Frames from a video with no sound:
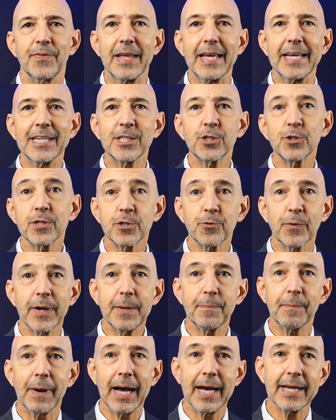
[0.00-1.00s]
The interest
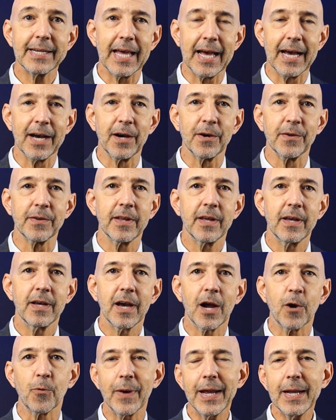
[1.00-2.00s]
rate buy-down.
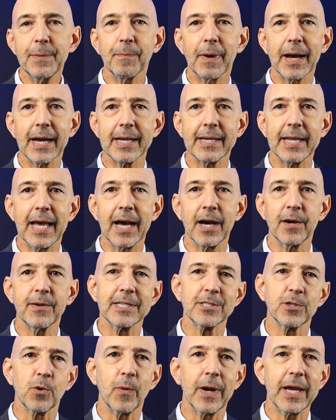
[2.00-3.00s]
A rate buy-down
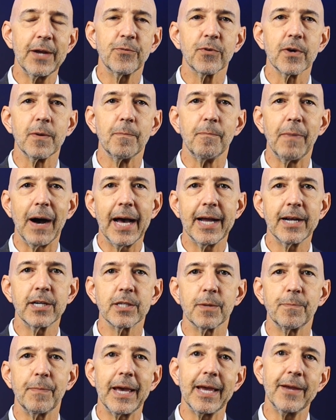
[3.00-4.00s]
is a way for a buyer
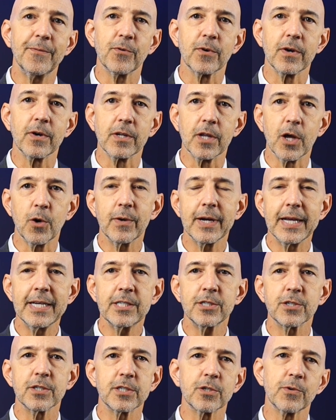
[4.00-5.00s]
to pay for a lower
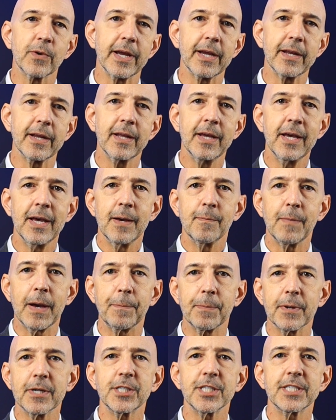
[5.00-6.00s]
interest rate by
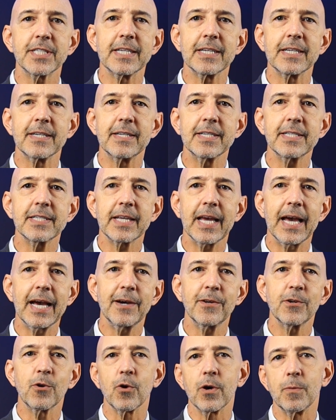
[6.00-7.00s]
purchasing
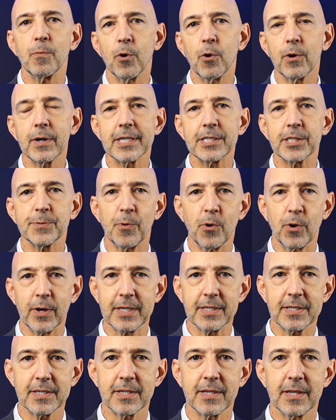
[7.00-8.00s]
discount or mortgage
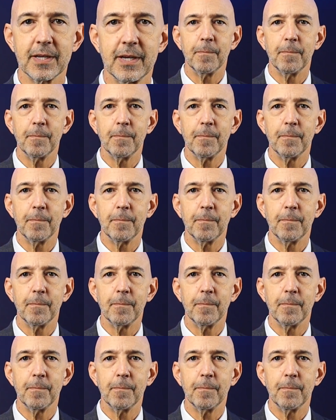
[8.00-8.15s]
points.